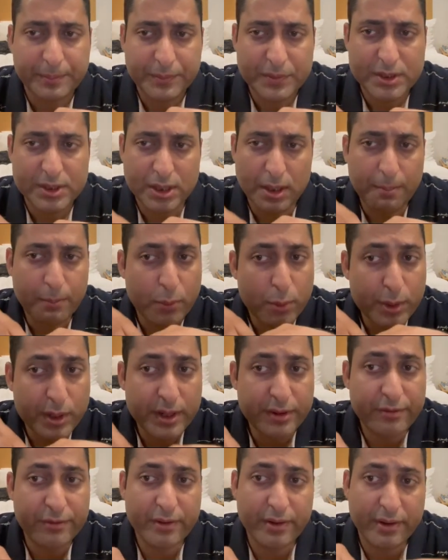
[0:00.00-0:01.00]

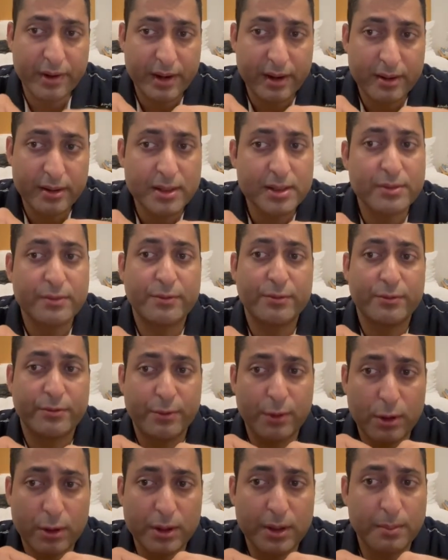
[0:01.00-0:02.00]
Supportive cares
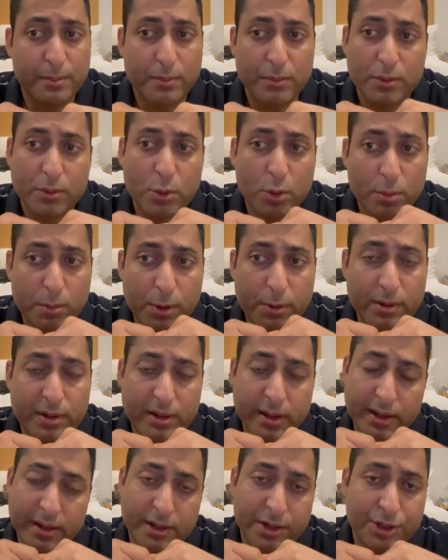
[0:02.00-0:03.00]
for the comorbid
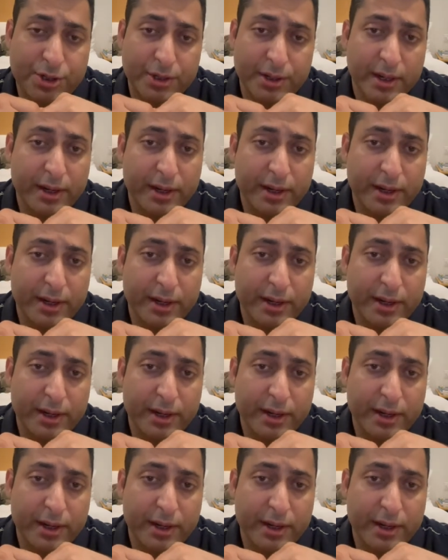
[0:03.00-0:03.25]
condition,